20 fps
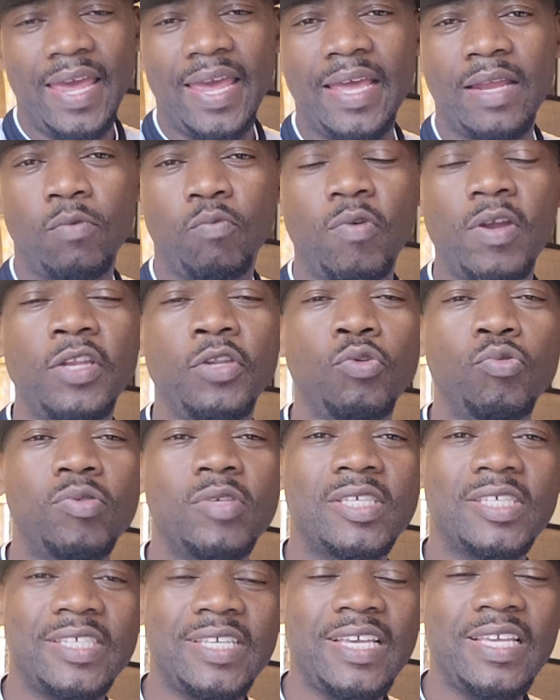And when you
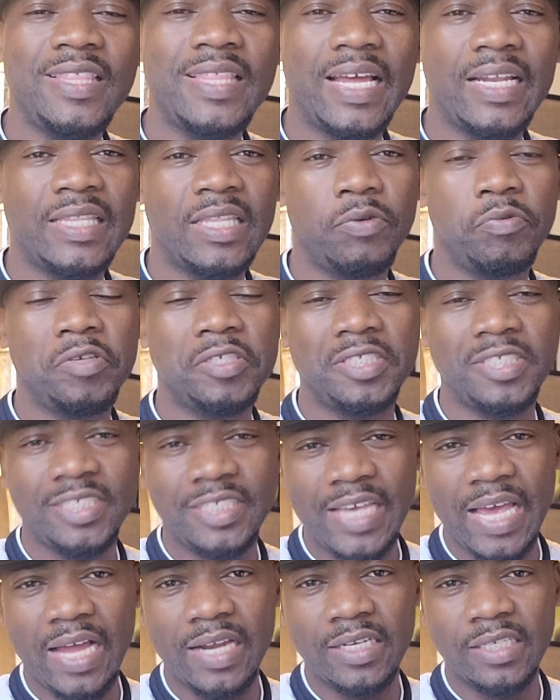see that there is
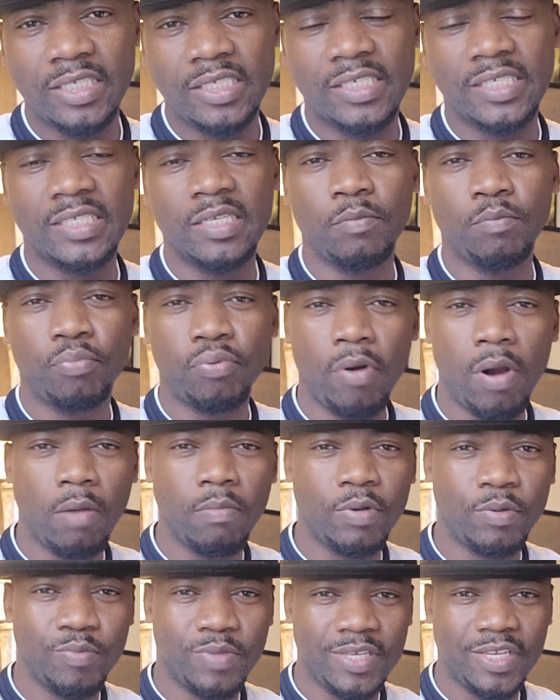challenges and
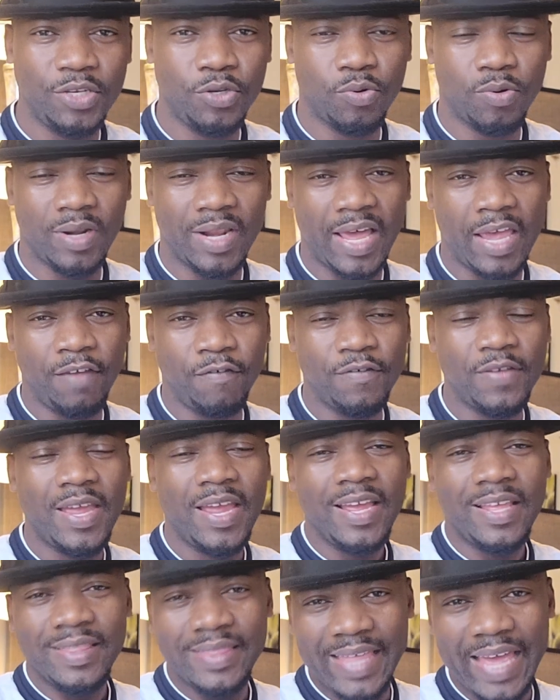problems in your life,
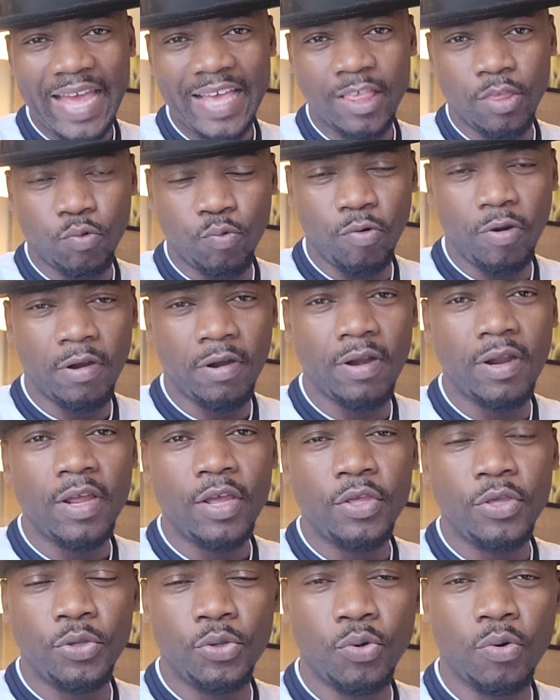that's where
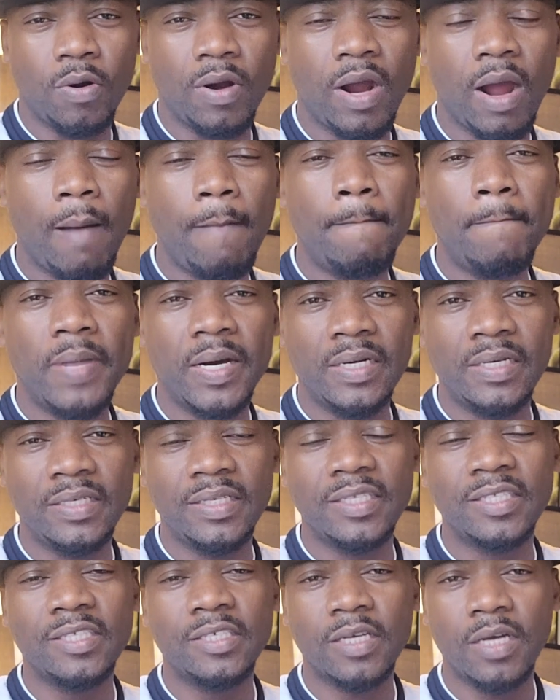your
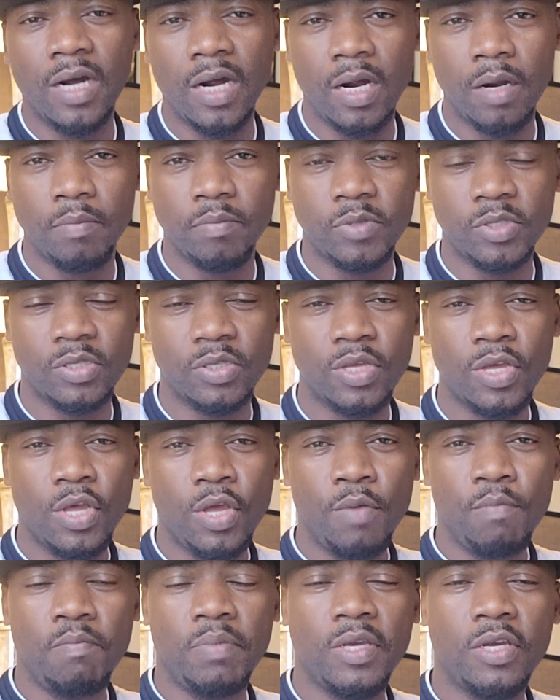abundance comes.
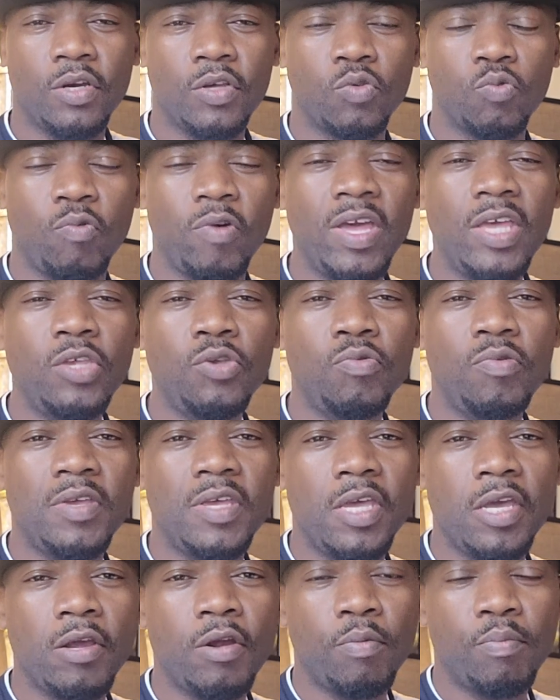Because where you
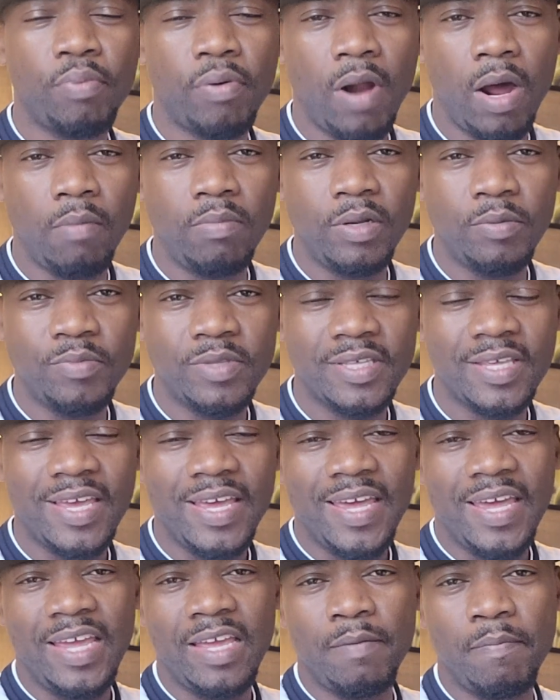hear problems,
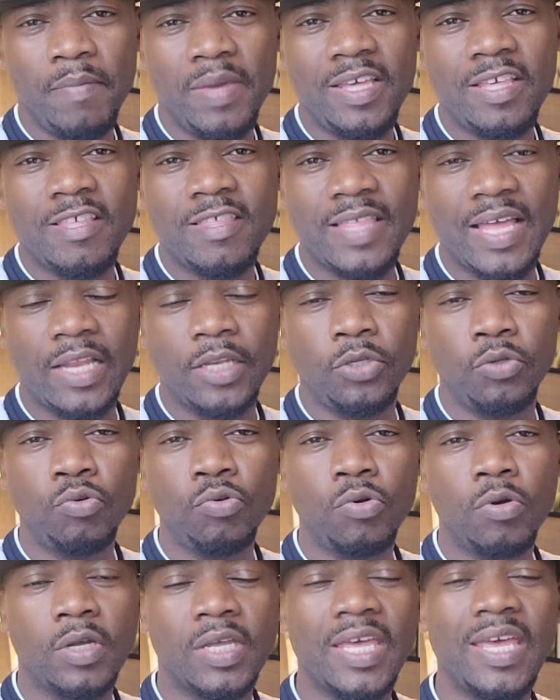it means that
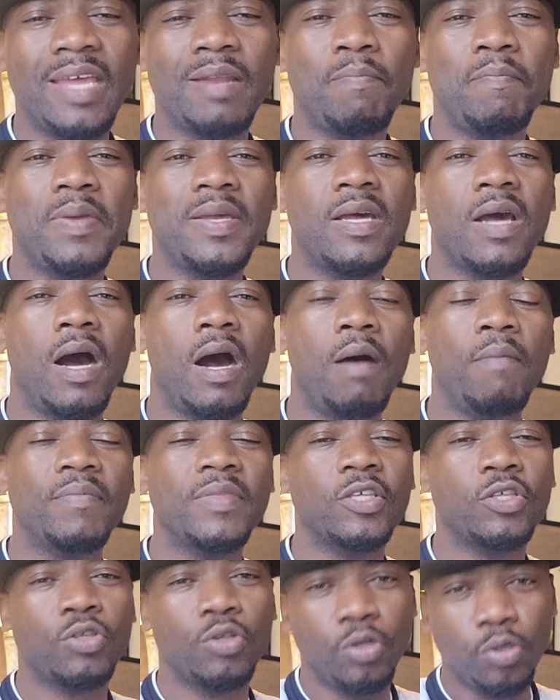you can become
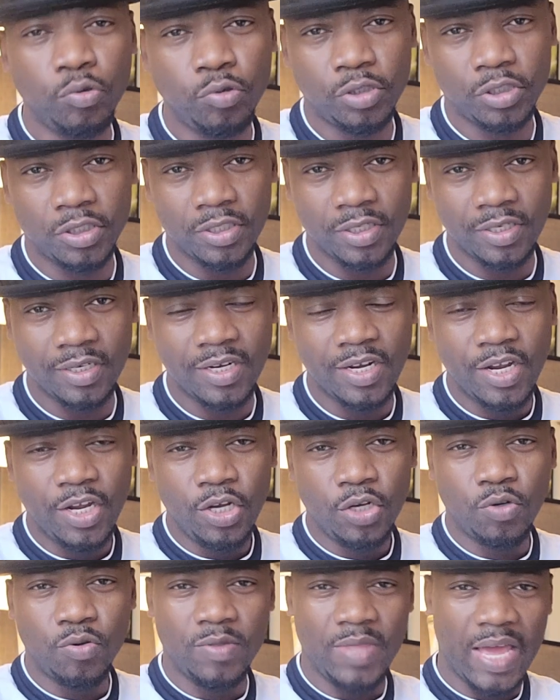the solution
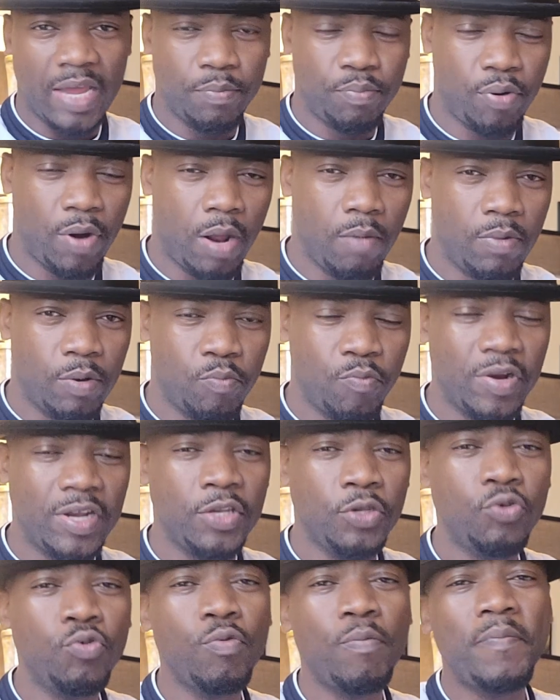to that problem.
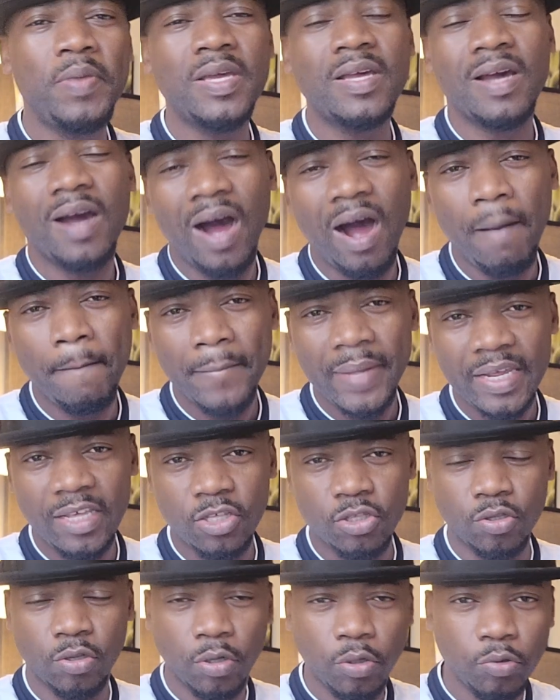When you become a
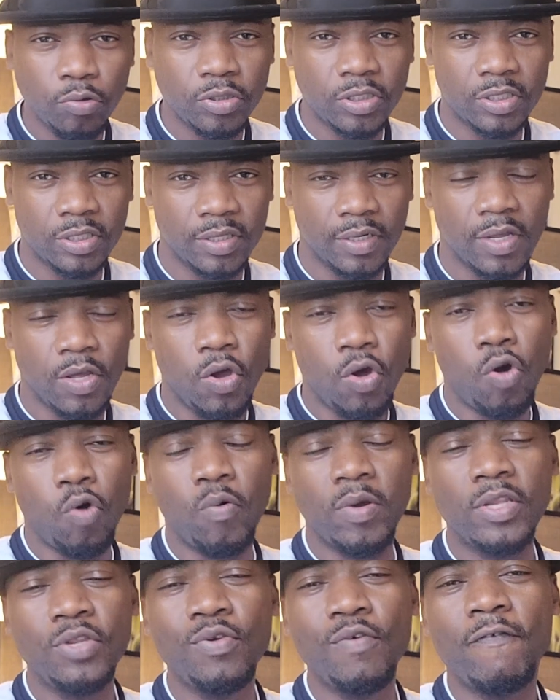solution,
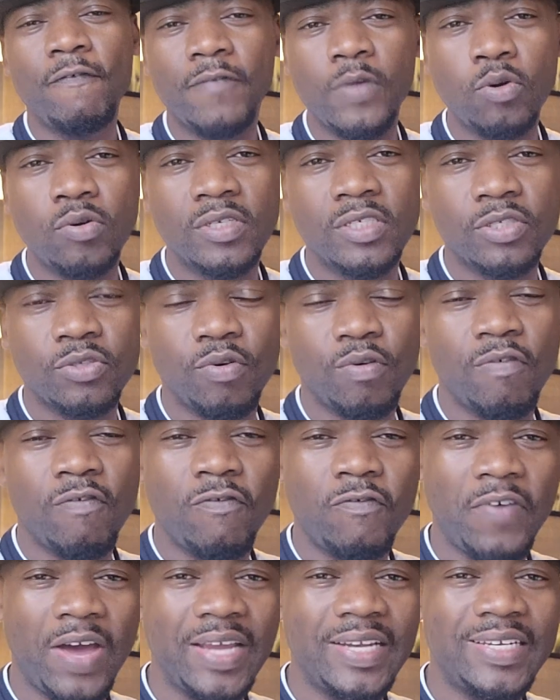when you focus on
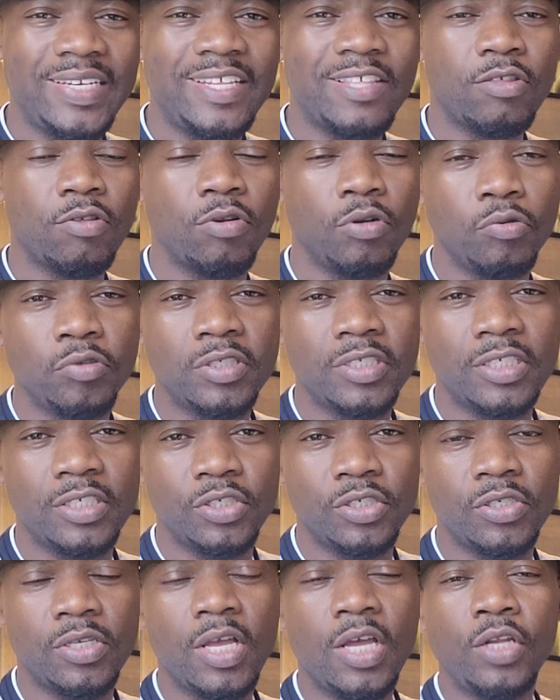finding
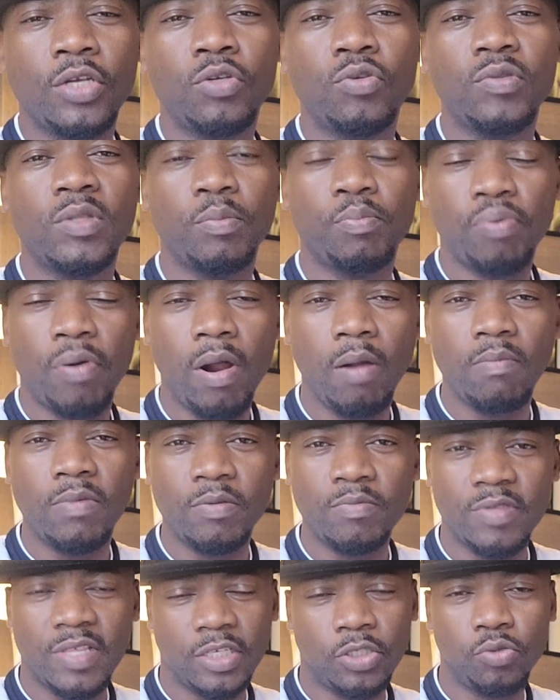solutions to the
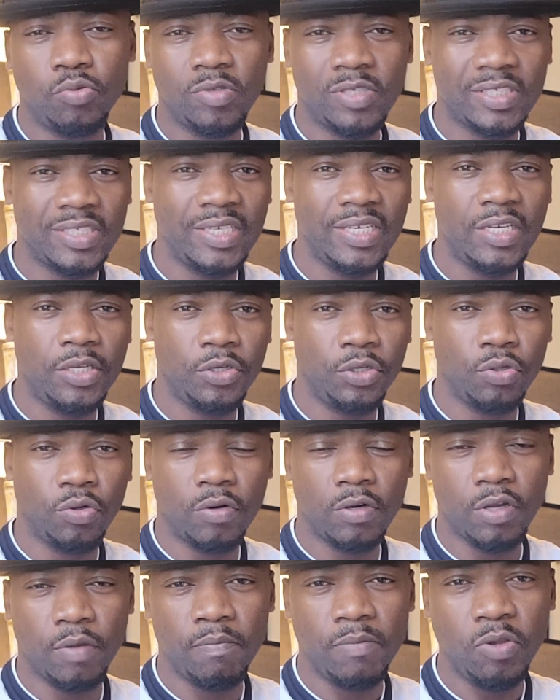problems that you see in
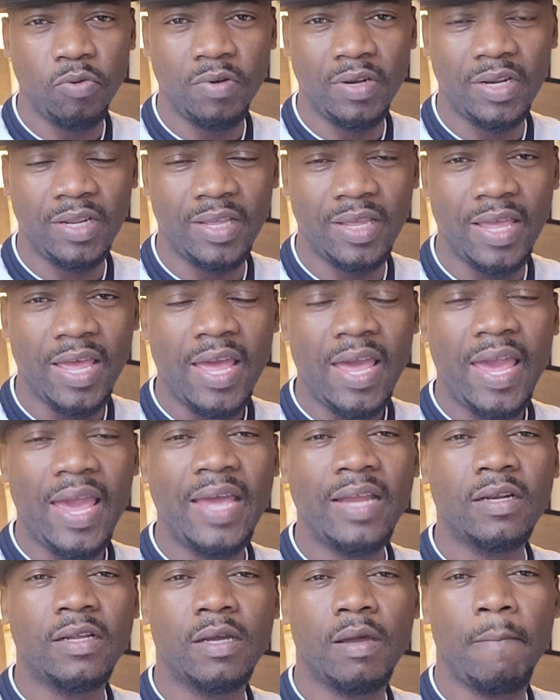your community
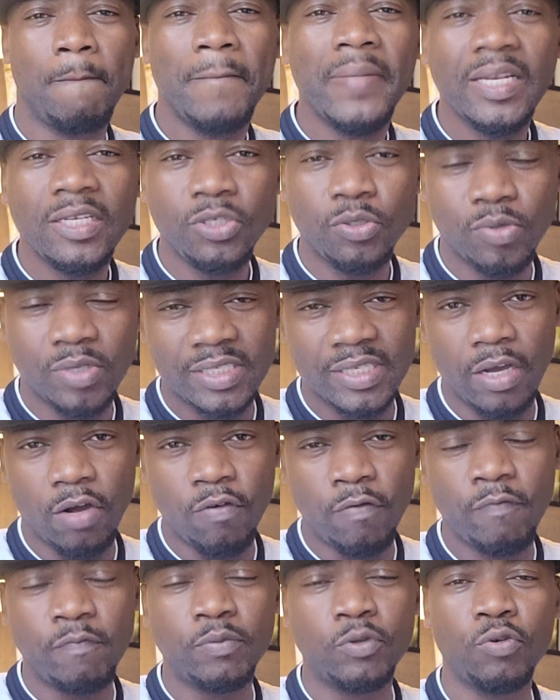and commit
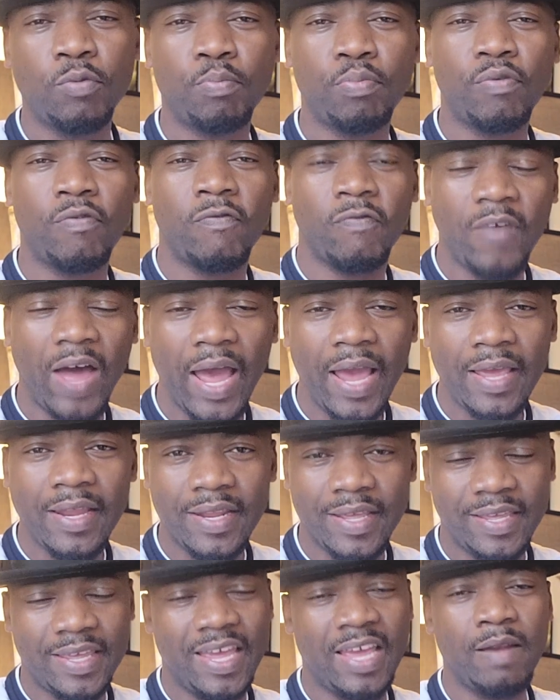yourself to
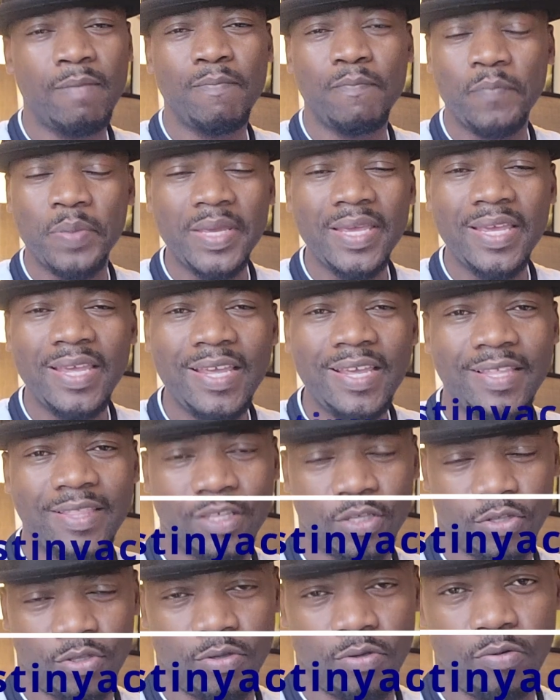providing and
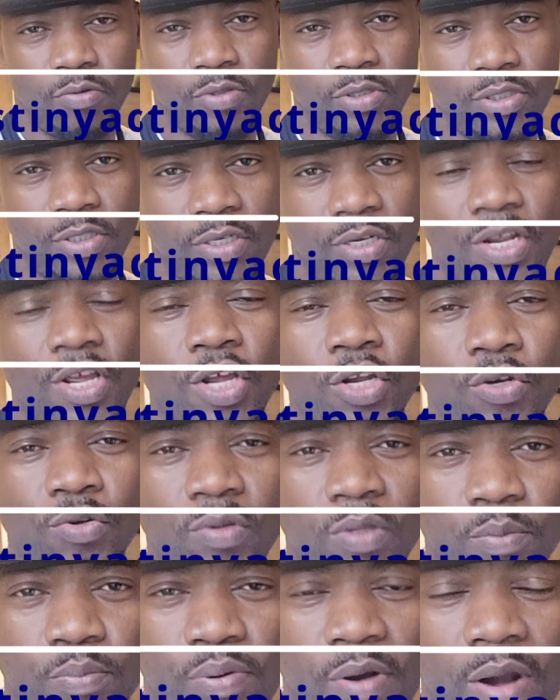being the solution
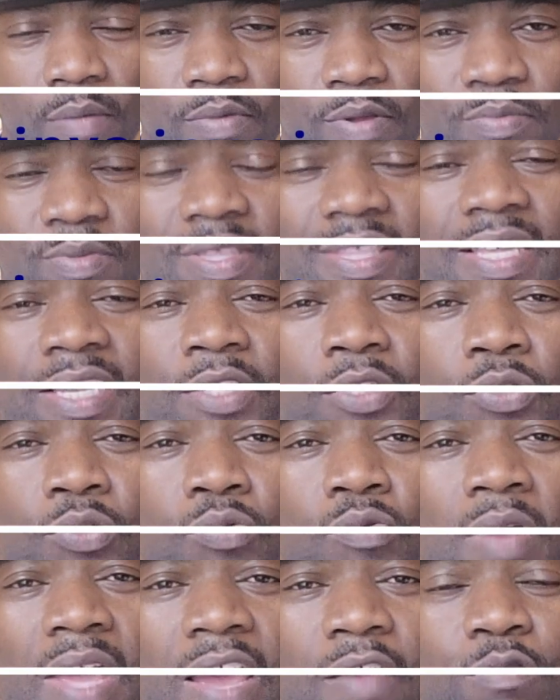to the problems, then
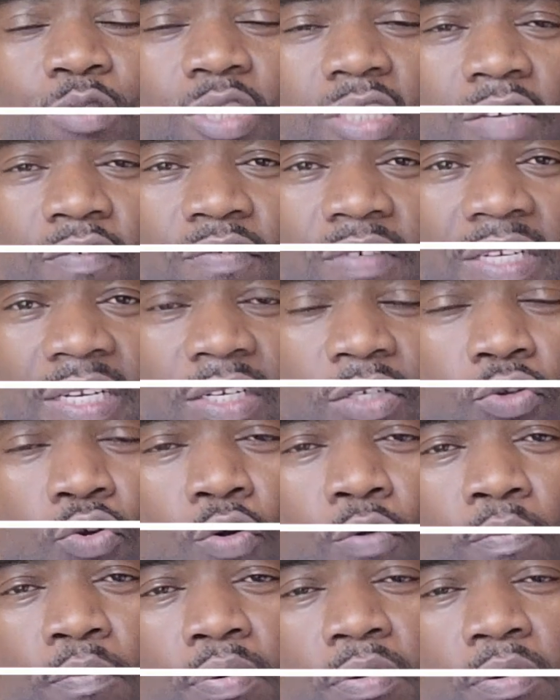you have shifted your